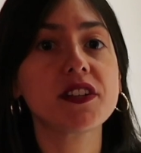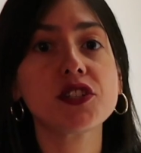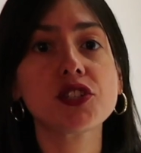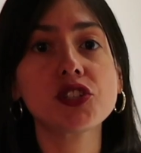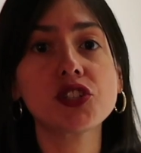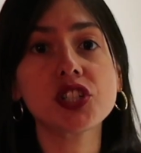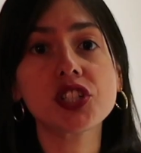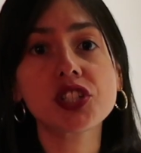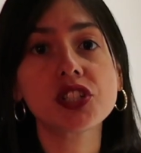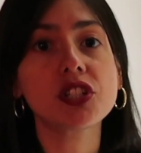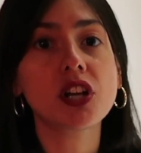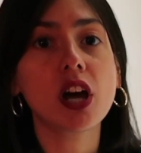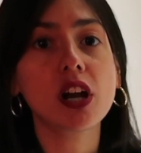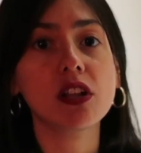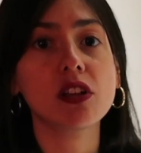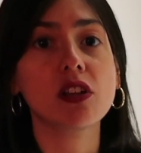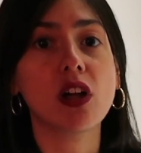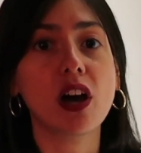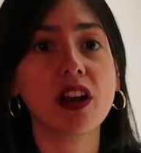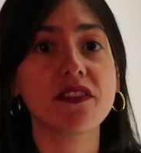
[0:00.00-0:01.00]
there's just not
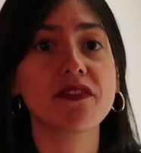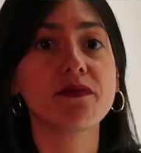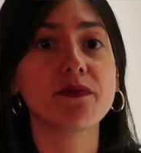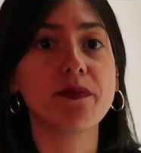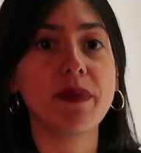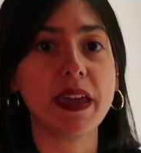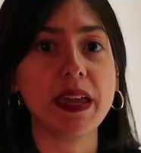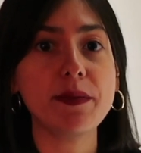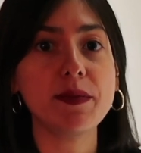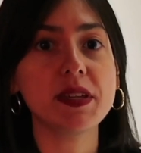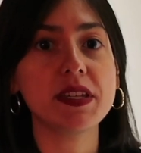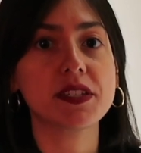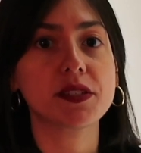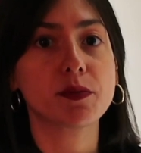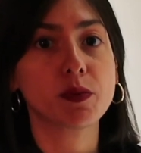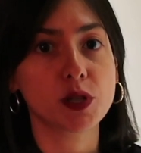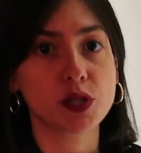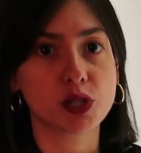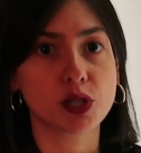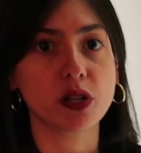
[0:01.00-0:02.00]
a lot of babies
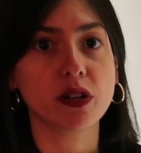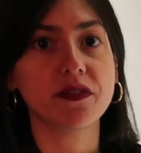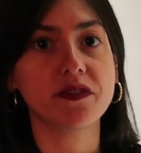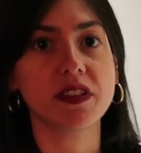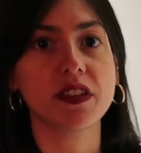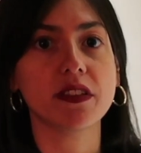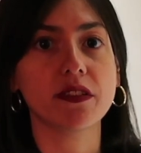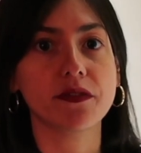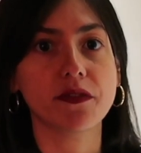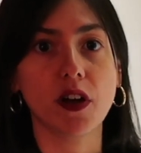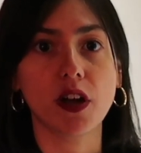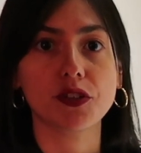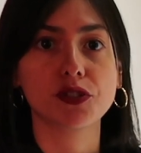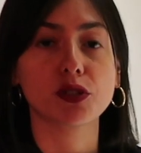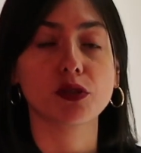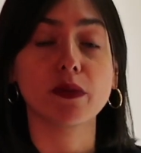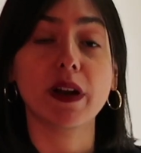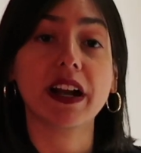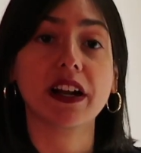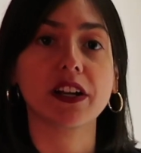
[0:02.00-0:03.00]
preserved in the
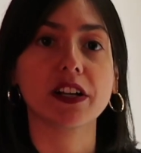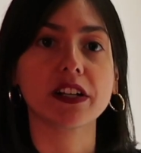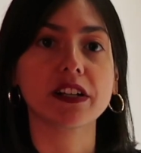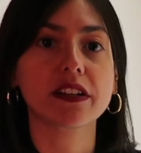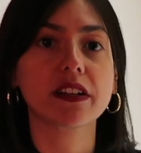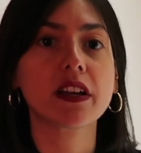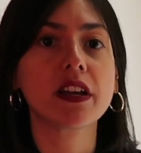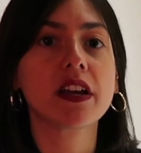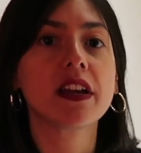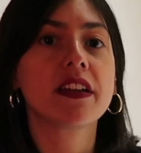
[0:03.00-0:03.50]
fossil record.